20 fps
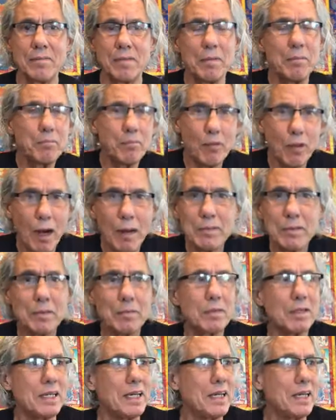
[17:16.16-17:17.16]
and
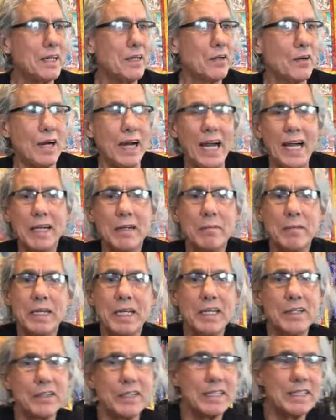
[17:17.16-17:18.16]
probably your
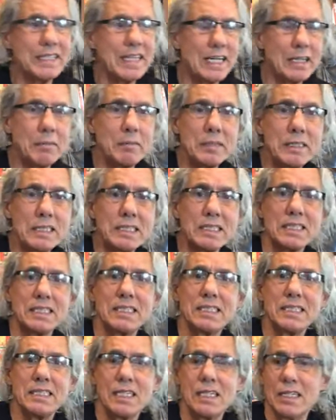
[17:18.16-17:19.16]
enemy, your nemesis,
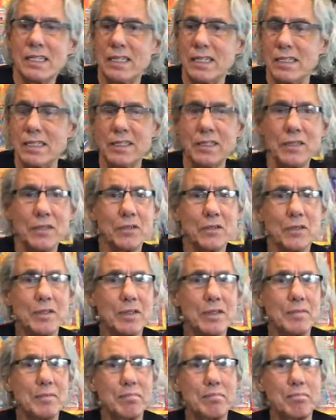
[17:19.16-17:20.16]

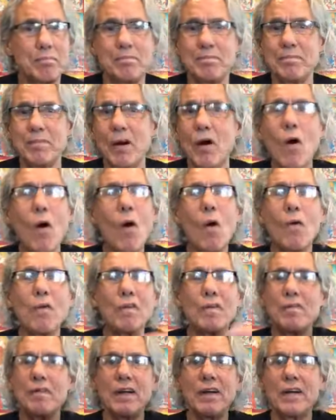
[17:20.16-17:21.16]
your all
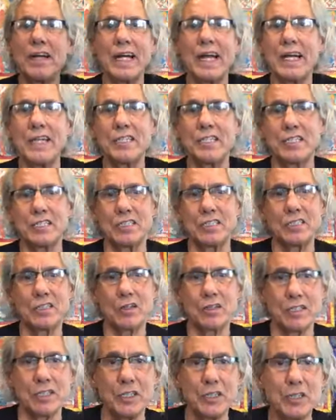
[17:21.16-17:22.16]
the variations
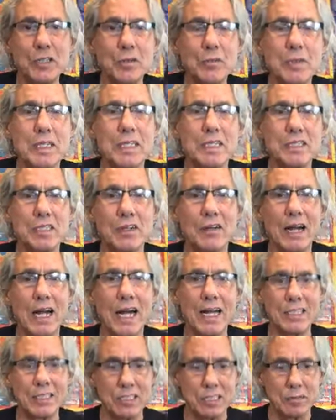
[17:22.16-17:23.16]
on human
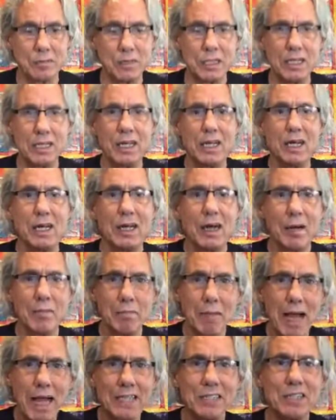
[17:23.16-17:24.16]
interaction. But
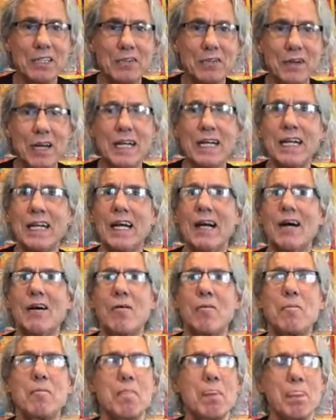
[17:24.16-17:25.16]
imagine right now,